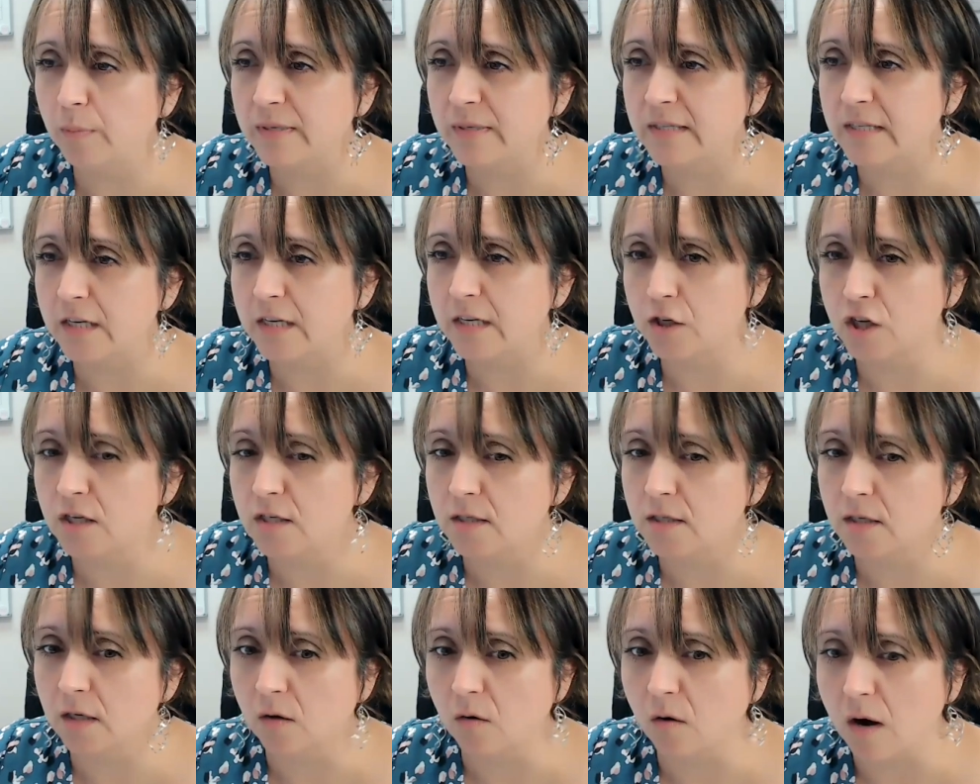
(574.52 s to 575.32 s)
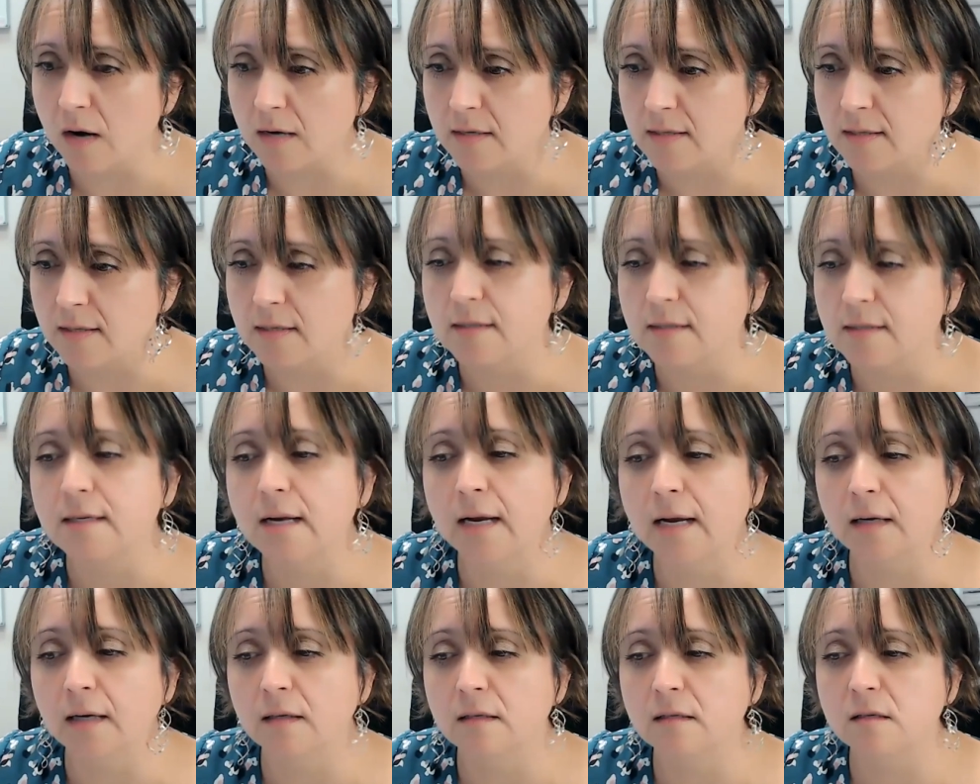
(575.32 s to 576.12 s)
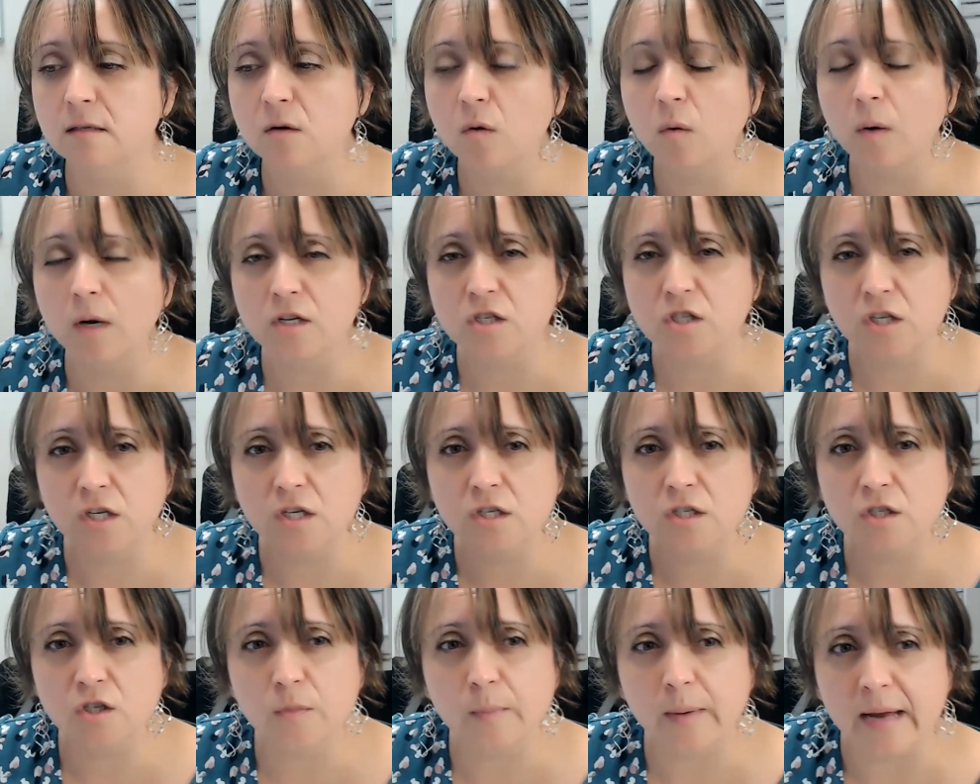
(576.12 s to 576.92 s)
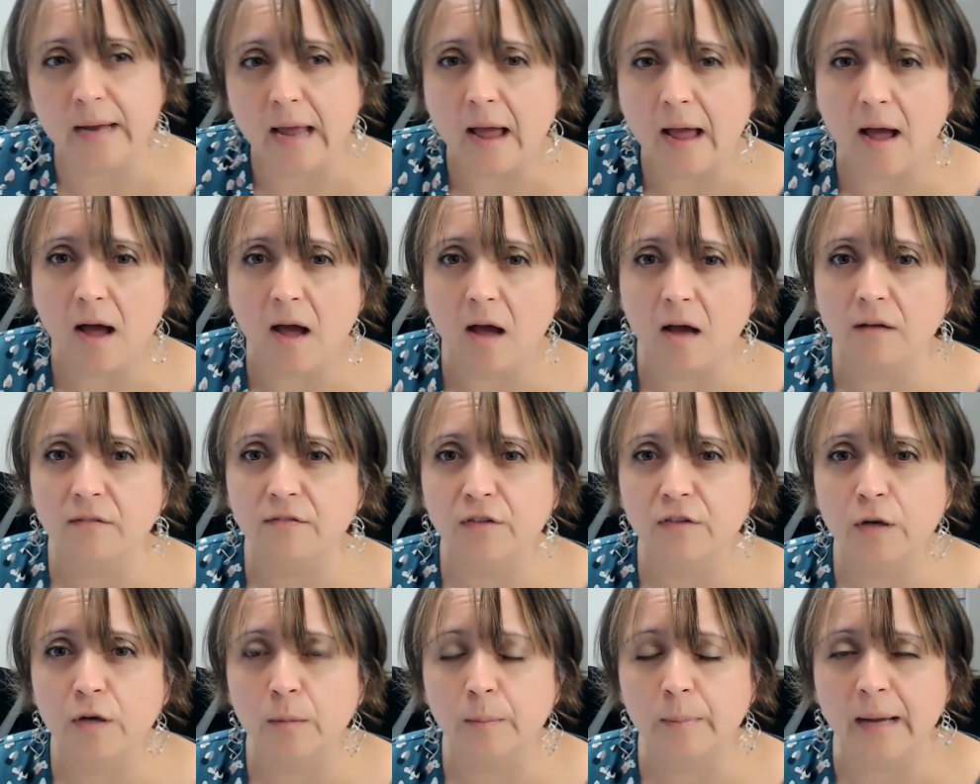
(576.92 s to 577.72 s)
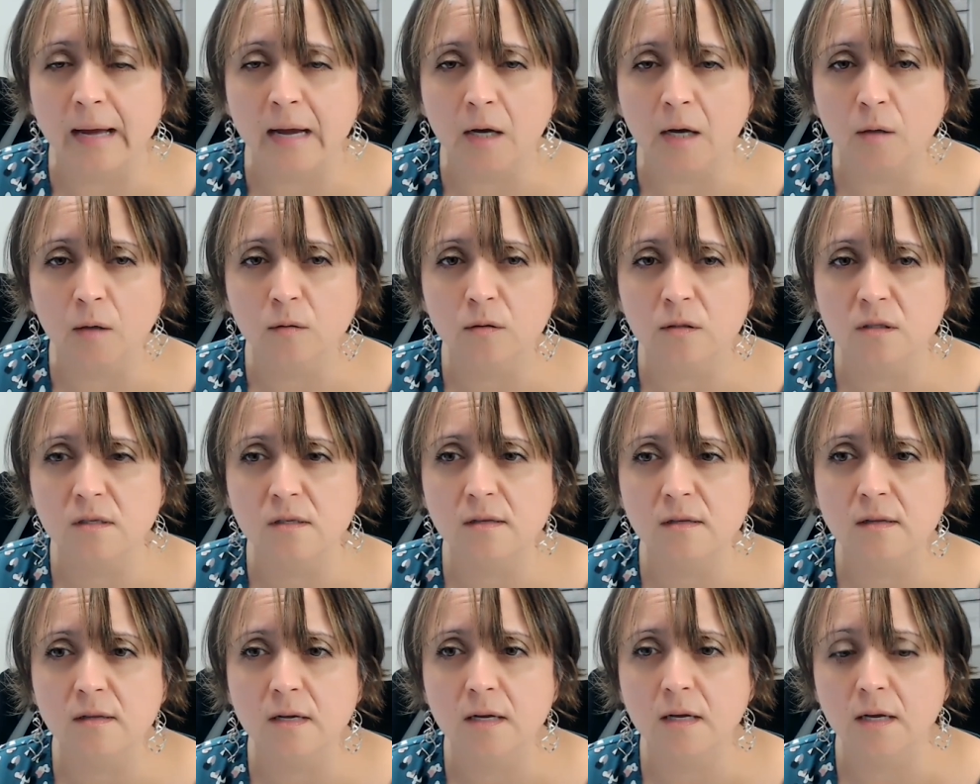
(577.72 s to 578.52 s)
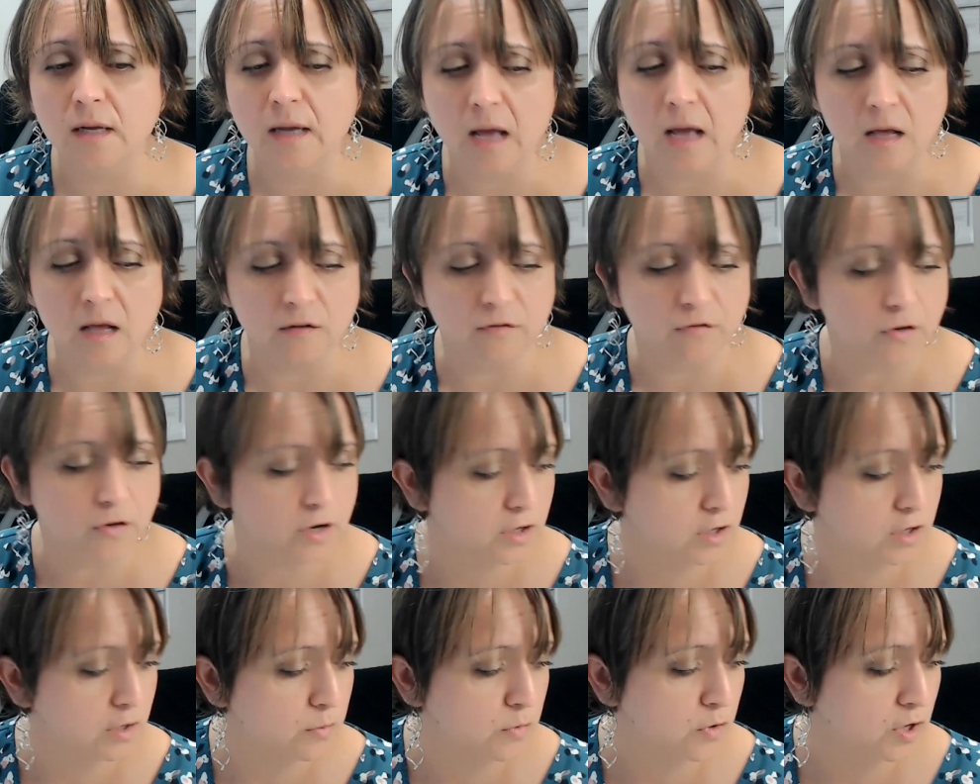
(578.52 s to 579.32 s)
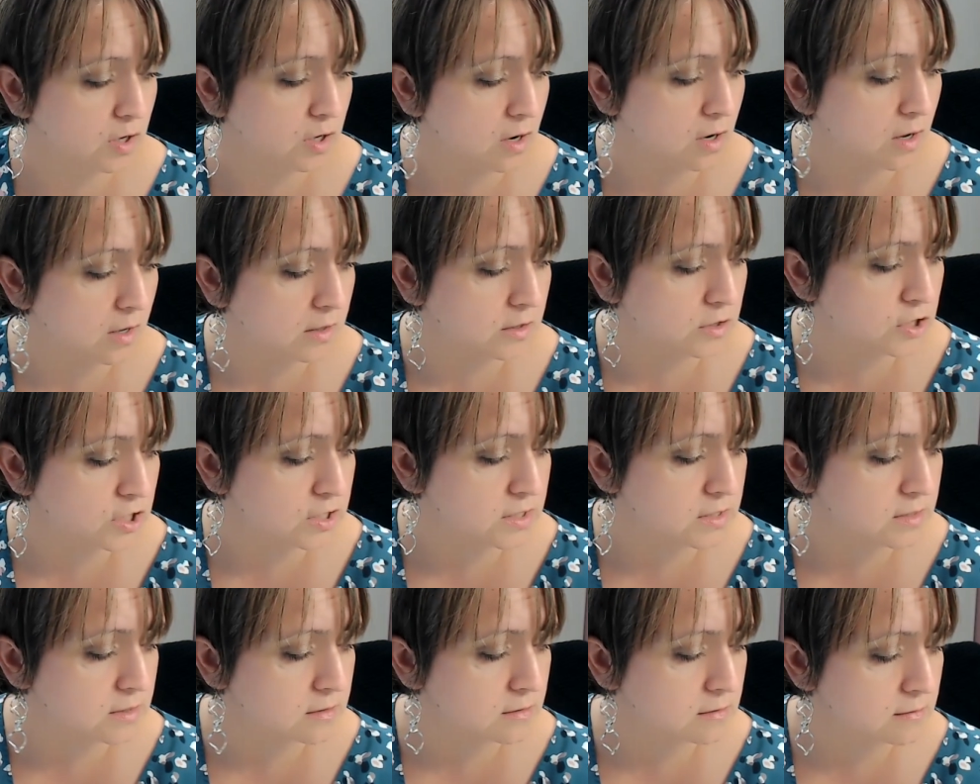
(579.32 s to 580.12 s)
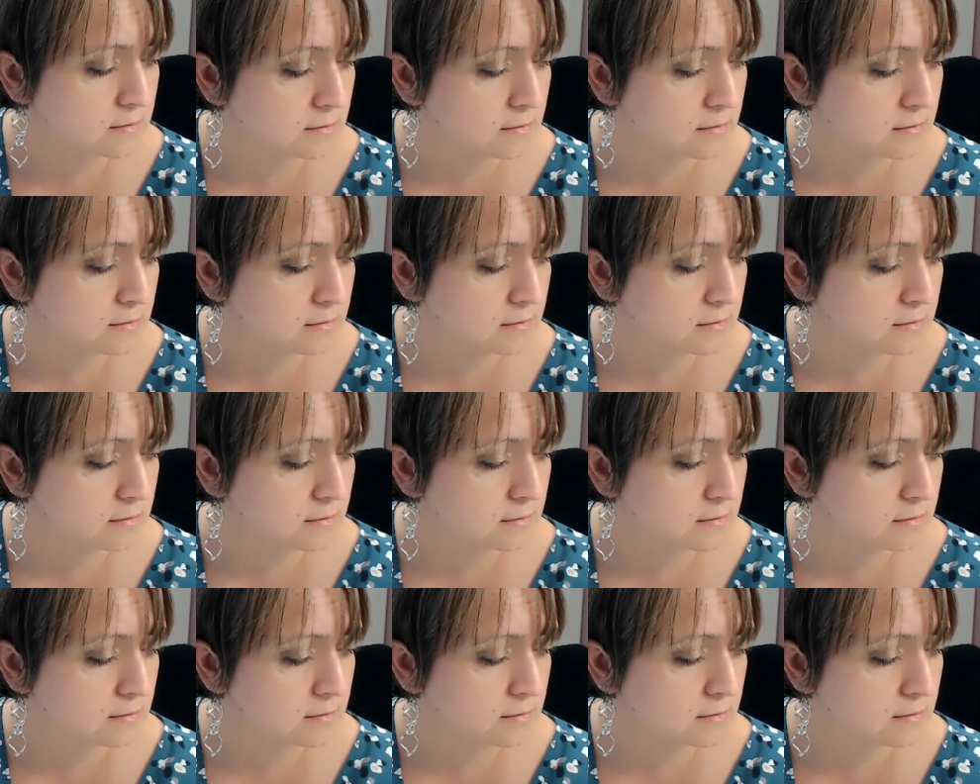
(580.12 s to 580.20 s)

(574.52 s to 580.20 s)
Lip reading: positions across the state. Questions you may have about the California community colleges?